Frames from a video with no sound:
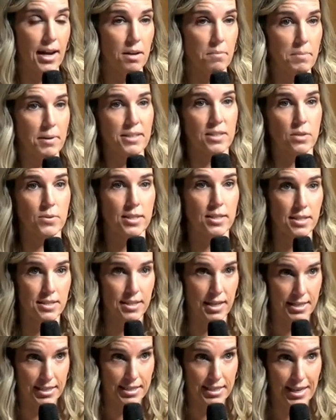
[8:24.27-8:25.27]
Because it was His
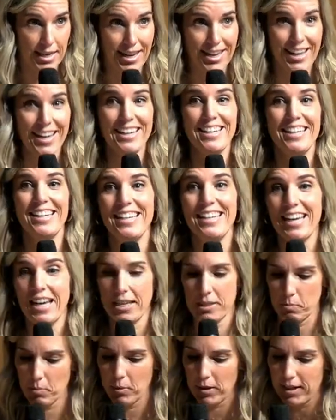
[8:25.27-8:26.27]
idea and He has
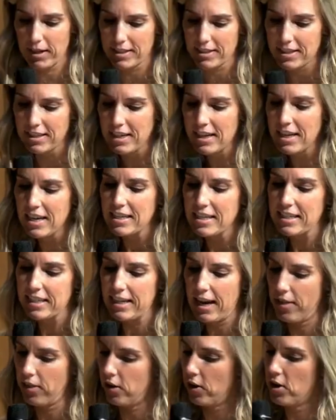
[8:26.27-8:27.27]
put it
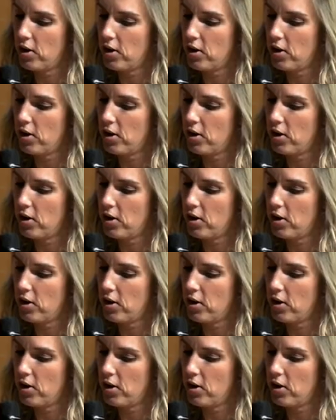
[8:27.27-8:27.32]
together.